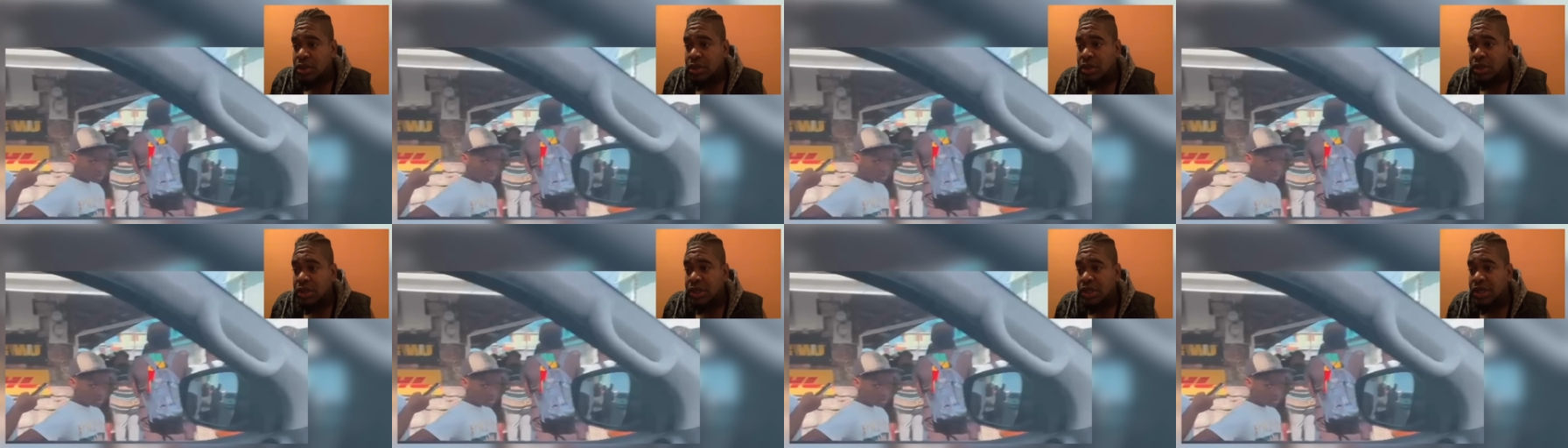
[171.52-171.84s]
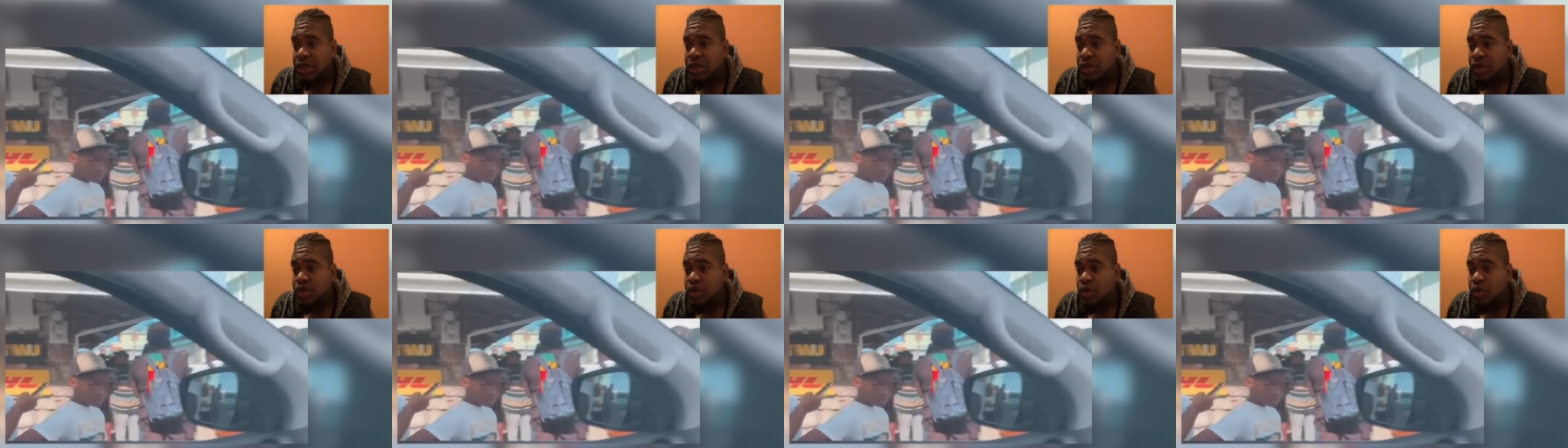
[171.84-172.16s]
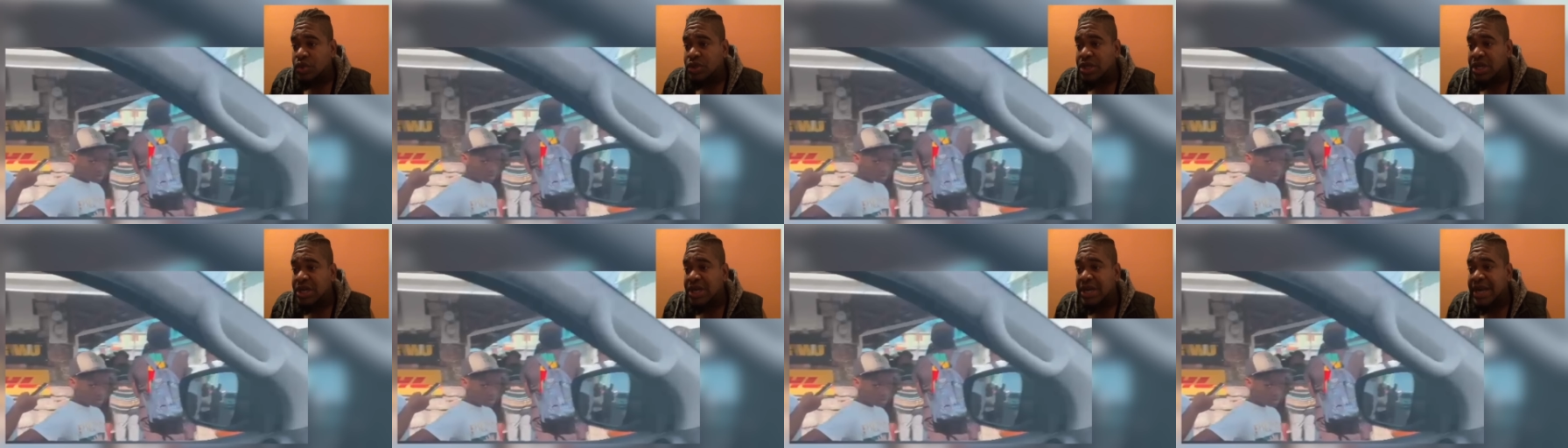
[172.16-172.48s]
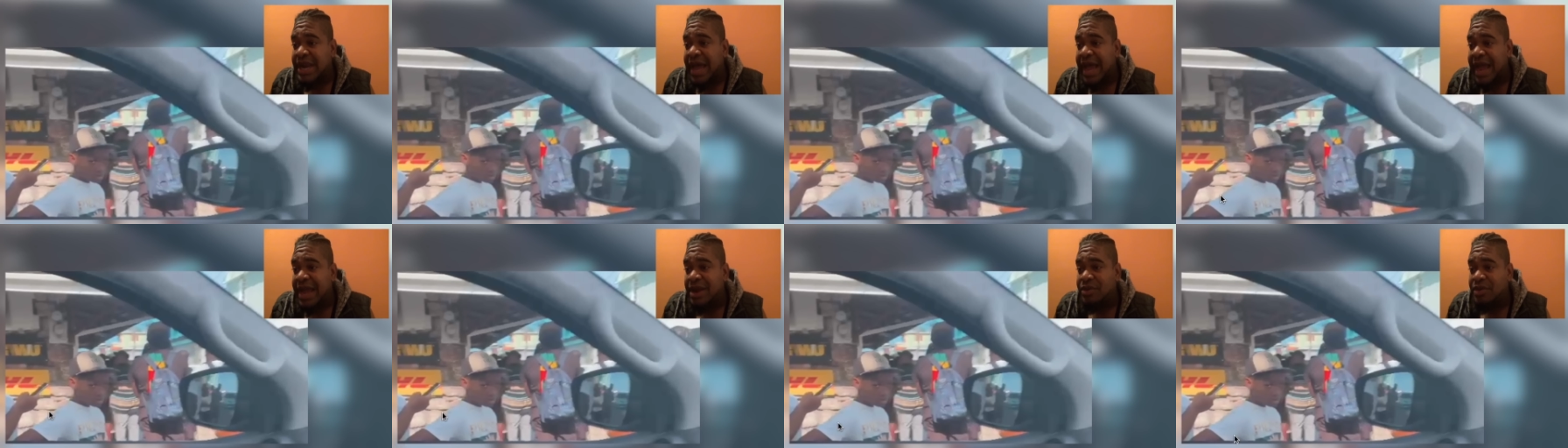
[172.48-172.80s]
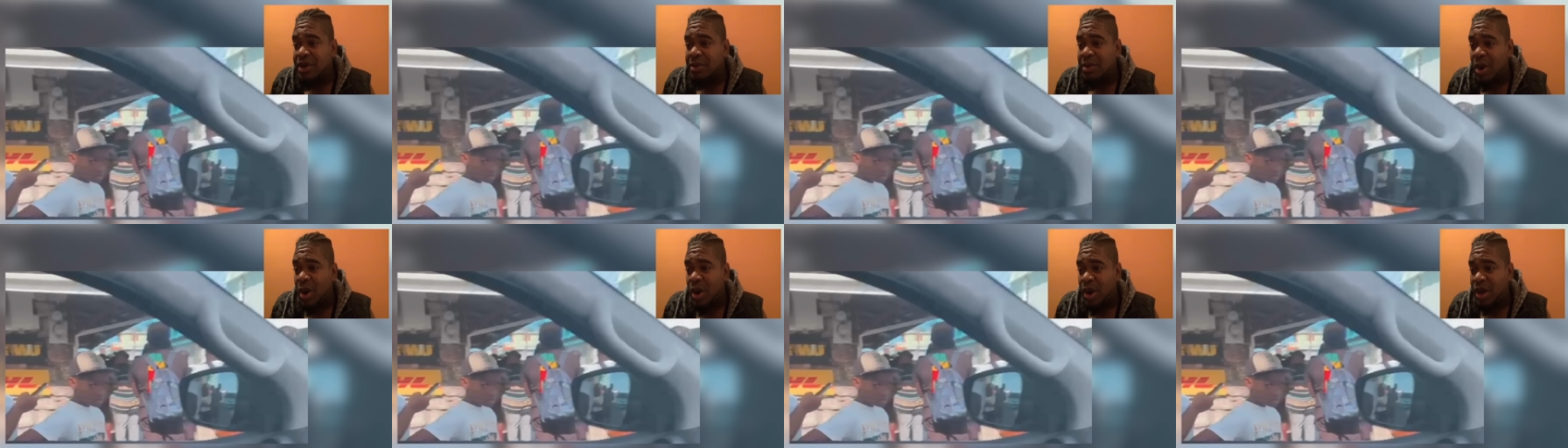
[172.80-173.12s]
liquor youth in line
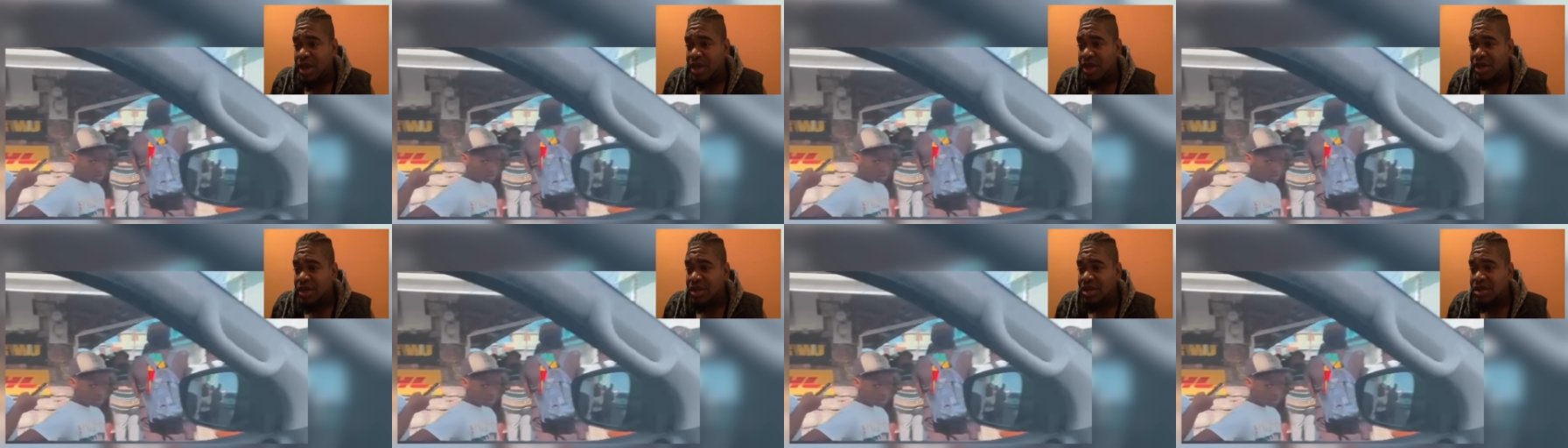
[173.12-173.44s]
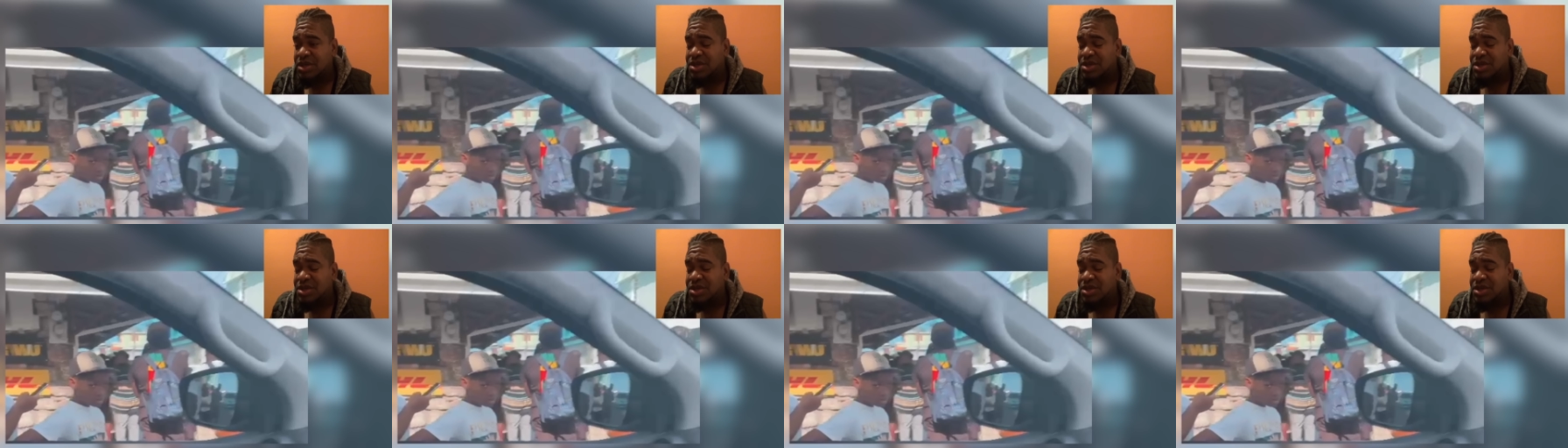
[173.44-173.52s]
with boy,